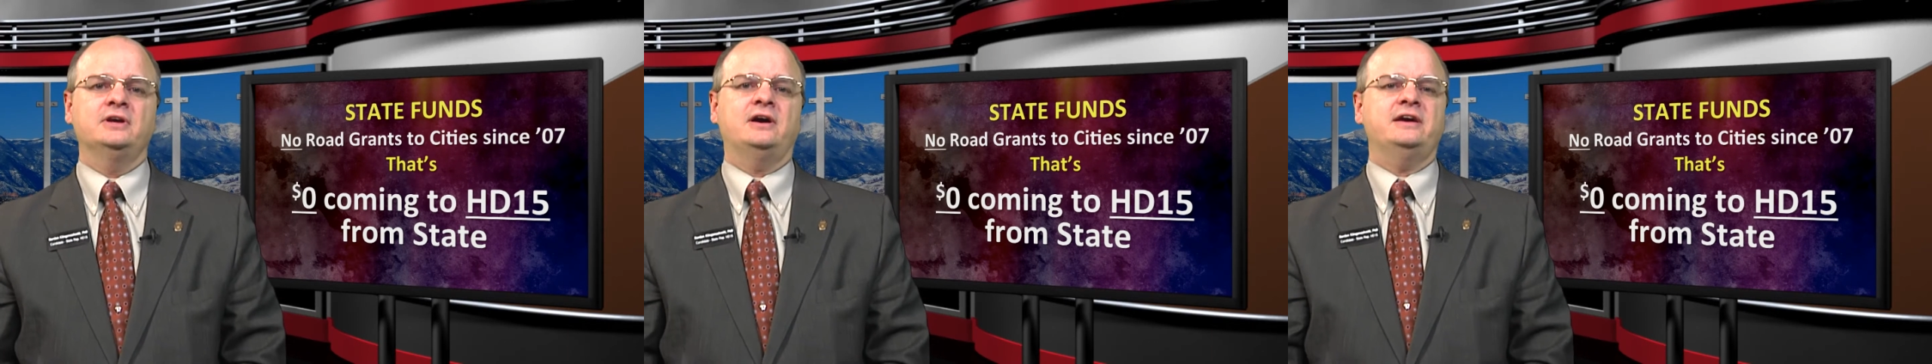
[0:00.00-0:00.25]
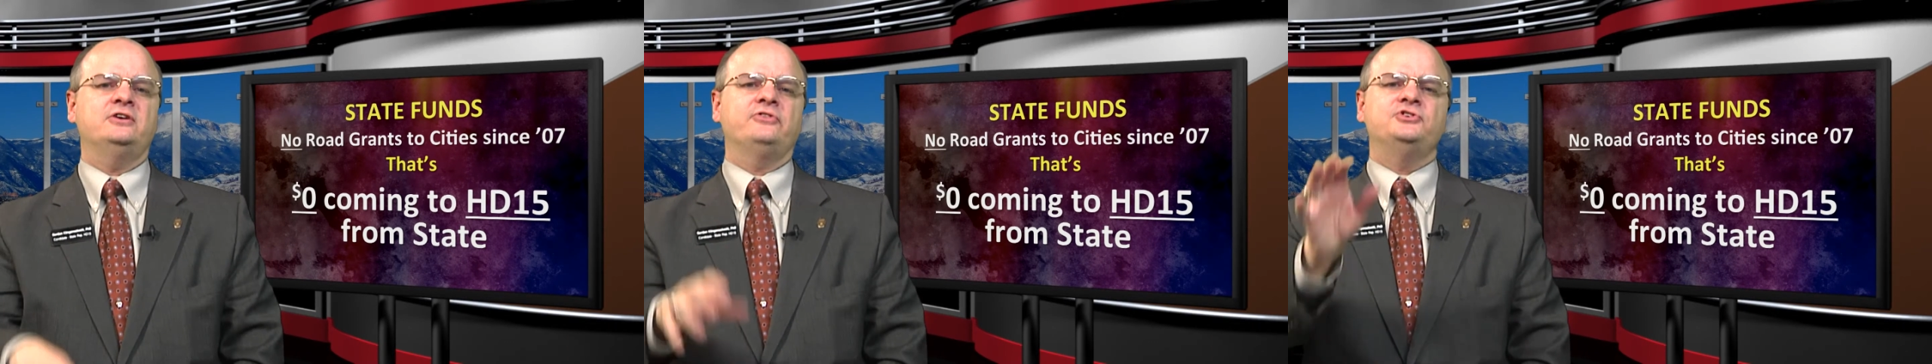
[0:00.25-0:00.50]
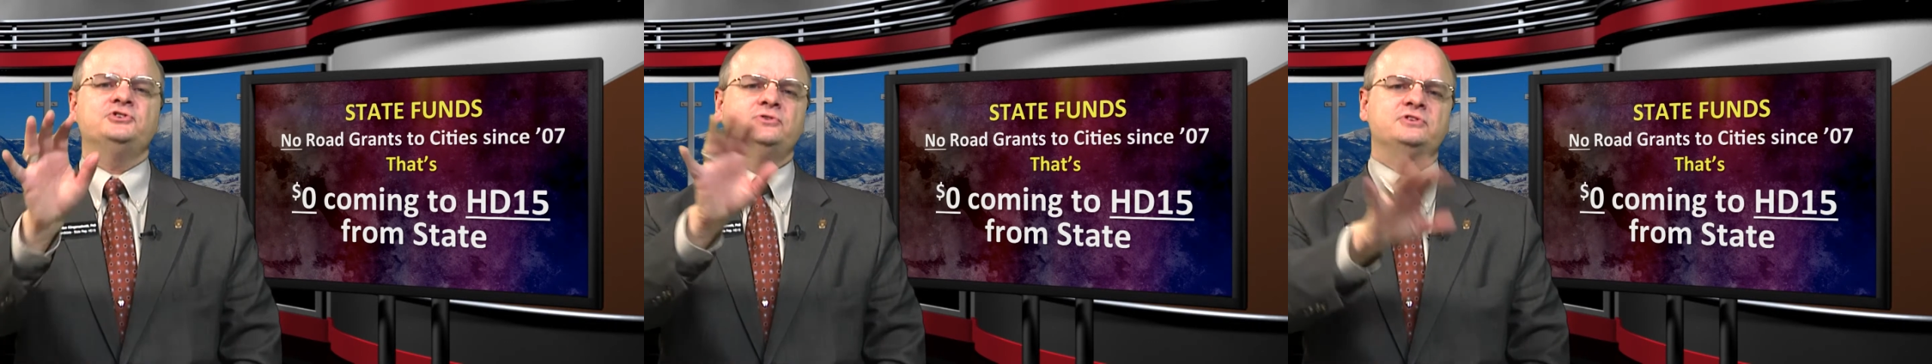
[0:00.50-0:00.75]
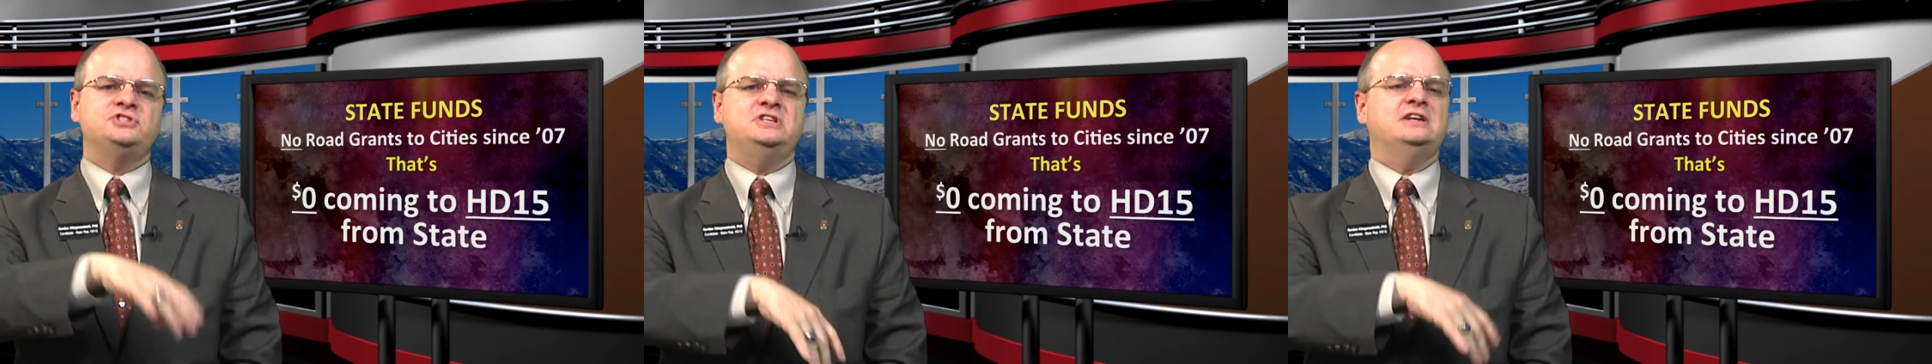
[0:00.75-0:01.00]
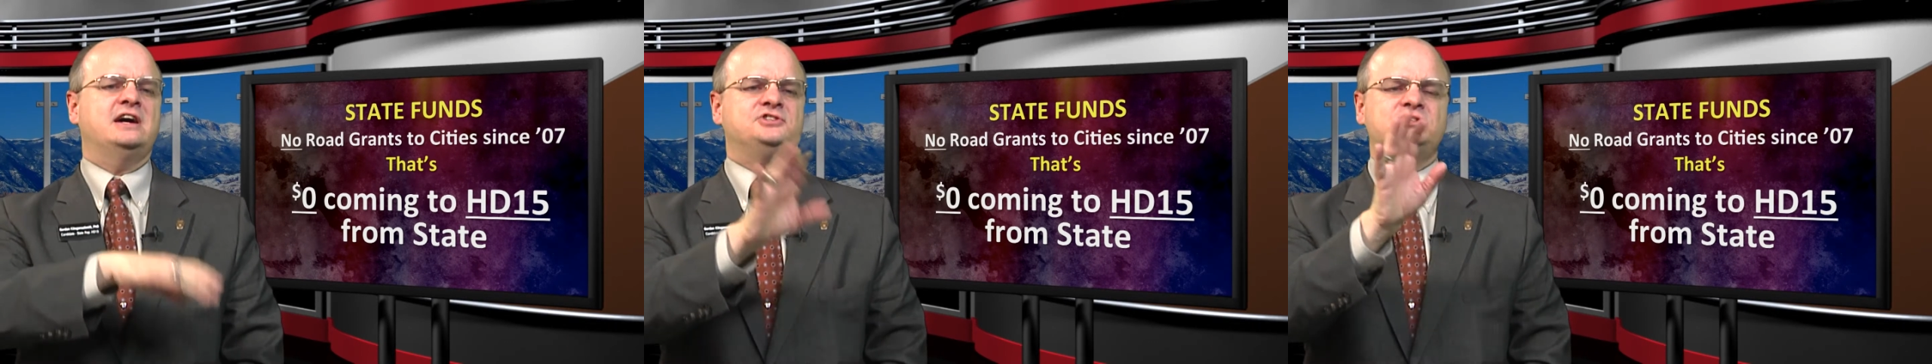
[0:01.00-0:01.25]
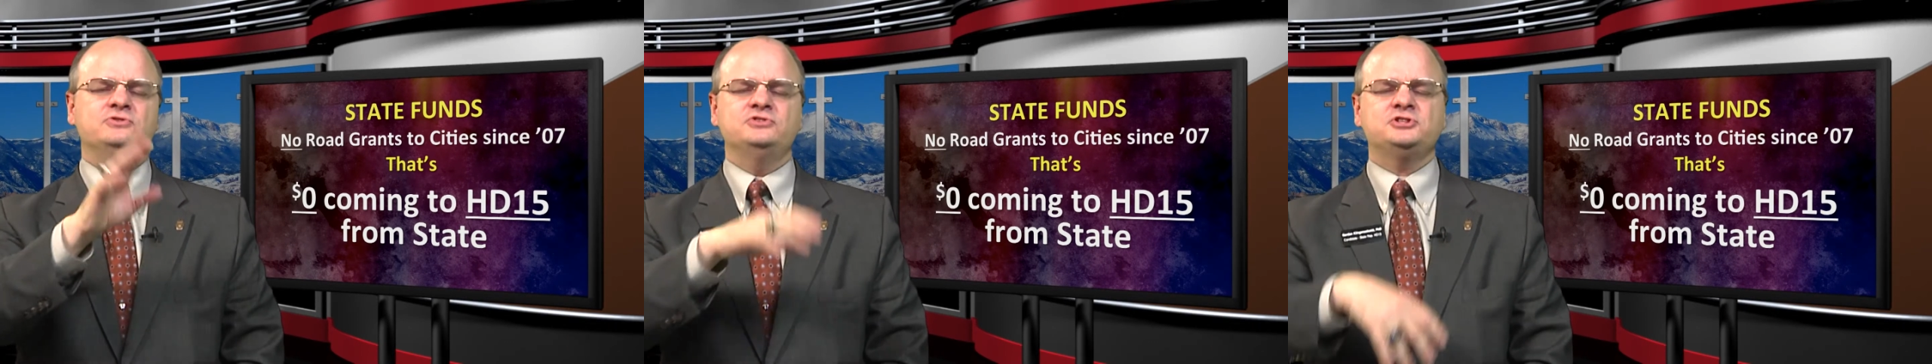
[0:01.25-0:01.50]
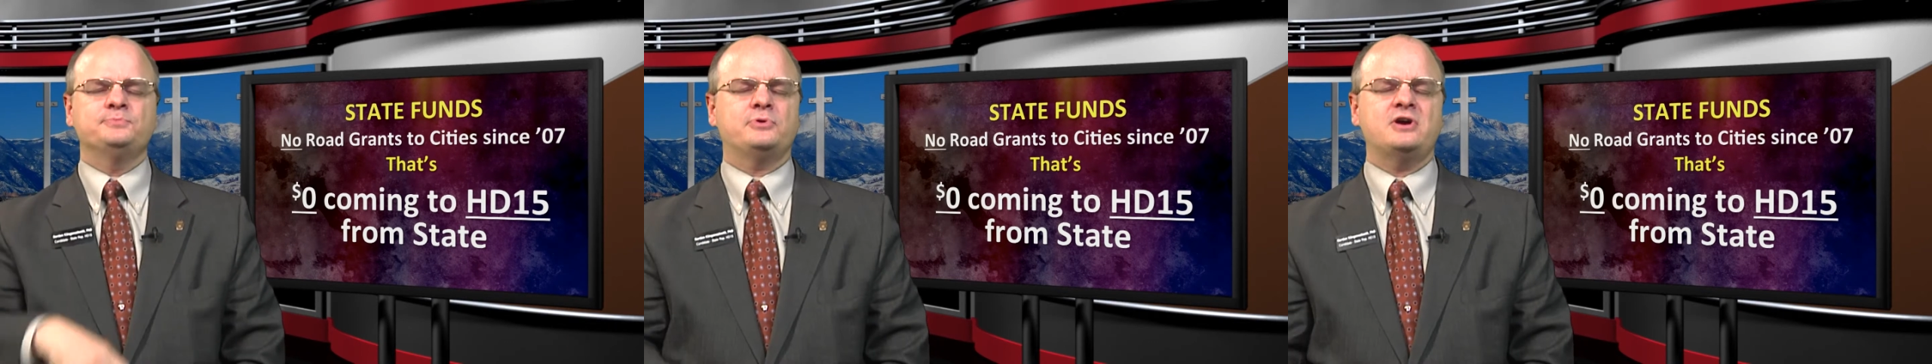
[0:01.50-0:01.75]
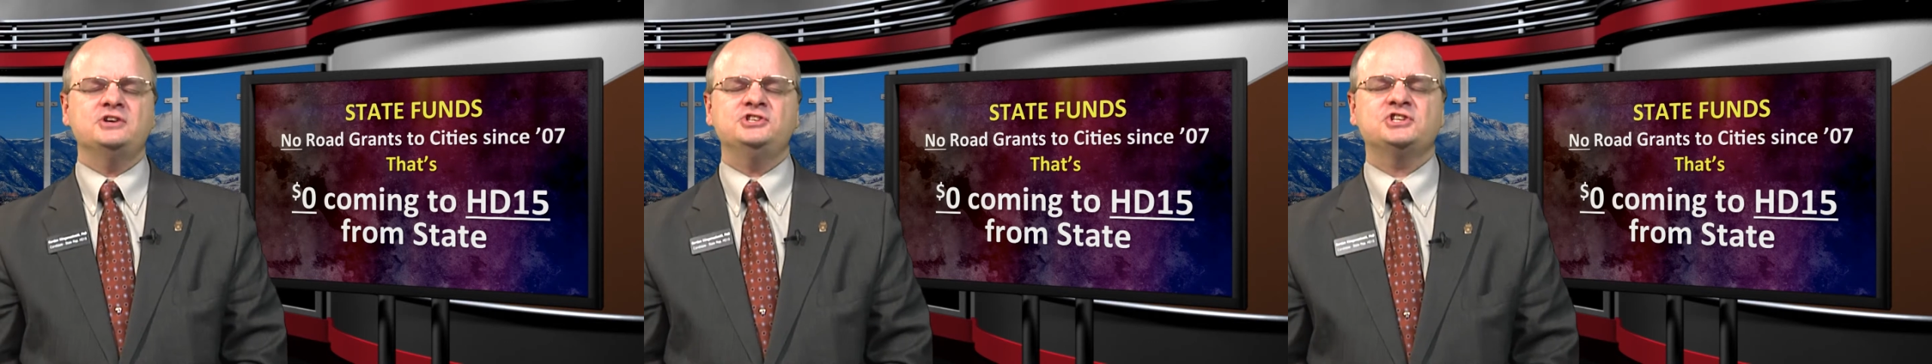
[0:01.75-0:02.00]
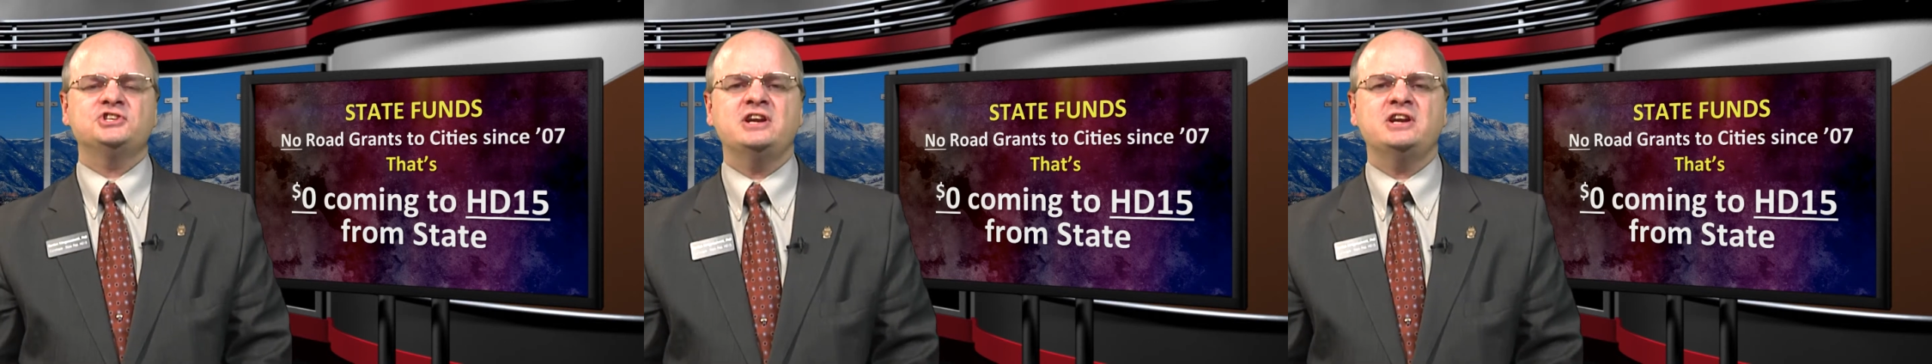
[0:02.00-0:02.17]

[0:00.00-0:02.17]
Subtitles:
I know they're doing, CDOT's doing some projects